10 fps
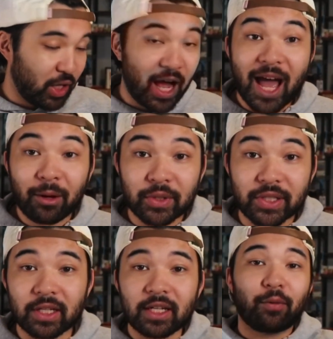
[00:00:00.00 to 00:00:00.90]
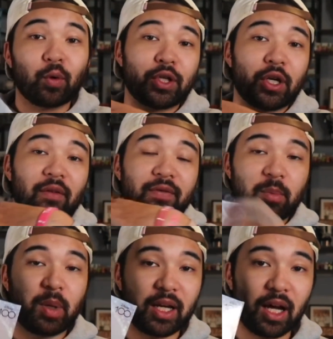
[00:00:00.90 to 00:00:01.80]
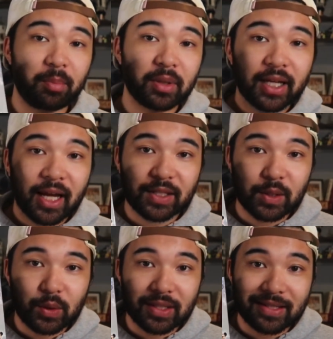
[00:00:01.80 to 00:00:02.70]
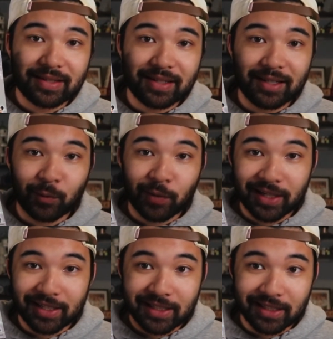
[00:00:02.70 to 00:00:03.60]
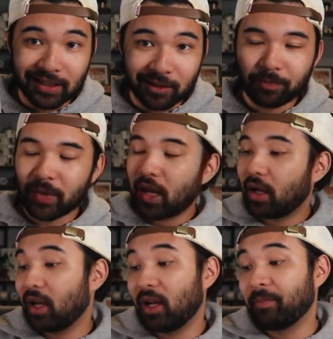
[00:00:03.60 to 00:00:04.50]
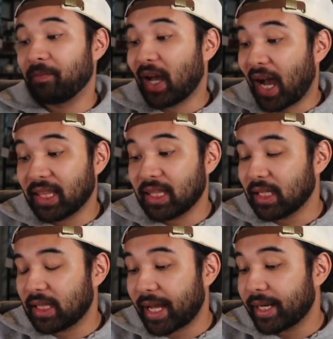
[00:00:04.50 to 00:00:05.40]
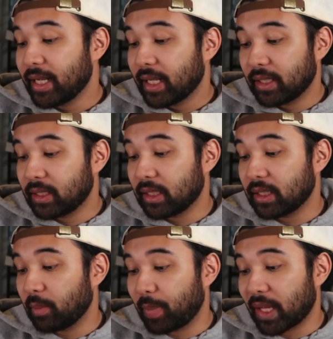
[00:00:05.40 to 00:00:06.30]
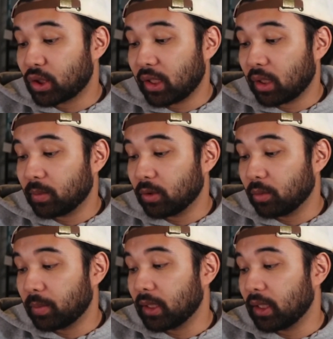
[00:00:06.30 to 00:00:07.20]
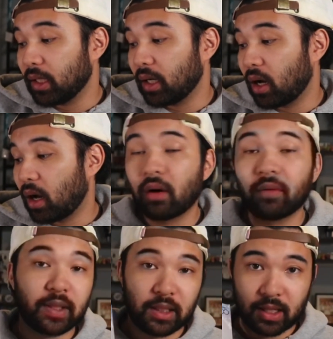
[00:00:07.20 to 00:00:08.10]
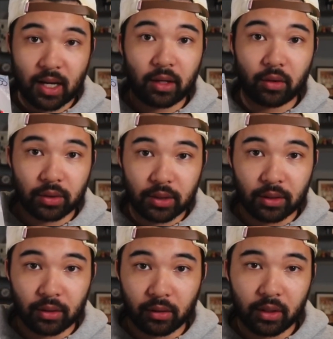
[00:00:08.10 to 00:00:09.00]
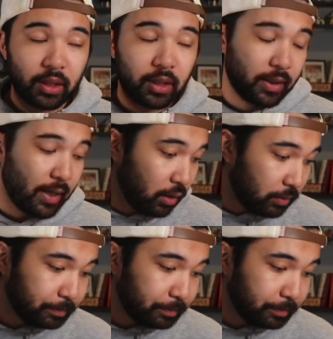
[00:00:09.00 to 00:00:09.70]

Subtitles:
I was fortunate enough to pick up, as you can see right here. I think that this is the best GWP of the entire year. Now,